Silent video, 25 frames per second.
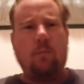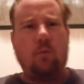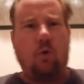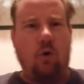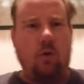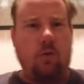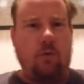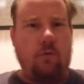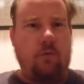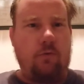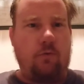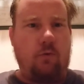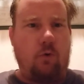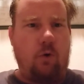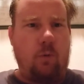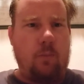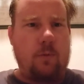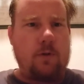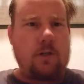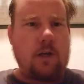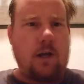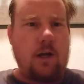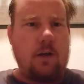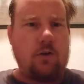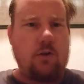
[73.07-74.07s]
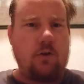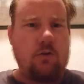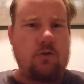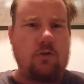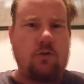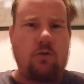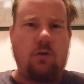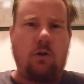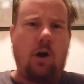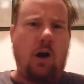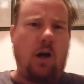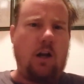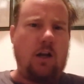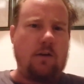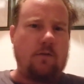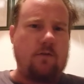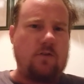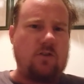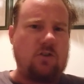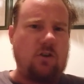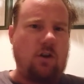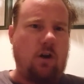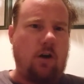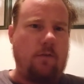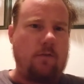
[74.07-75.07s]
more than four potatoes, and you kind of
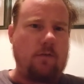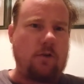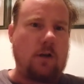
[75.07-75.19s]
deserve